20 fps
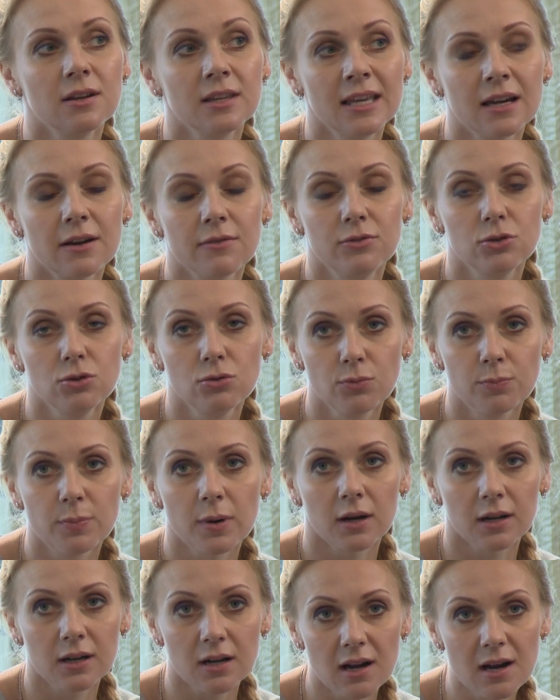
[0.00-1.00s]
just for
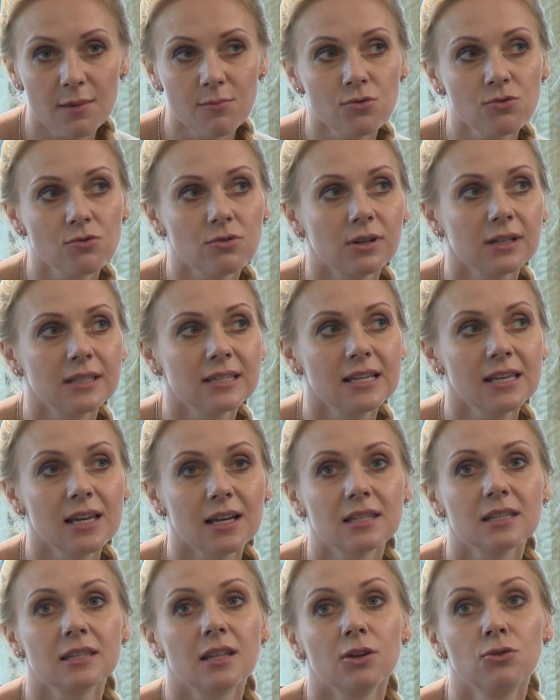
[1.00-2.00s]
looks, but
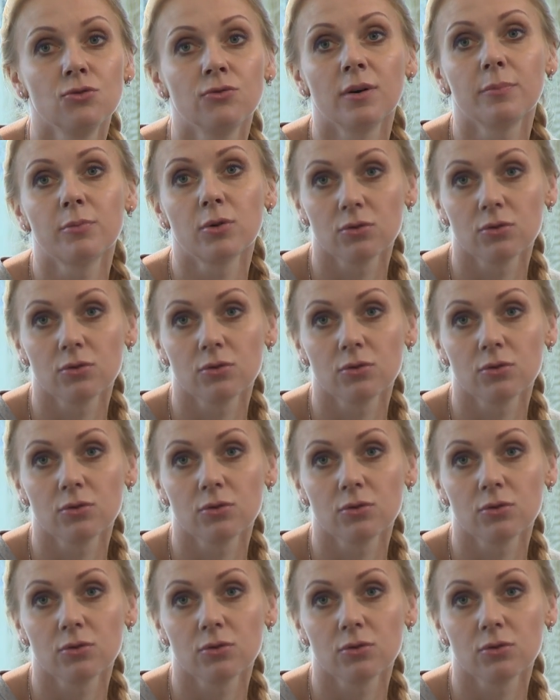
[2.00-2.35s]
also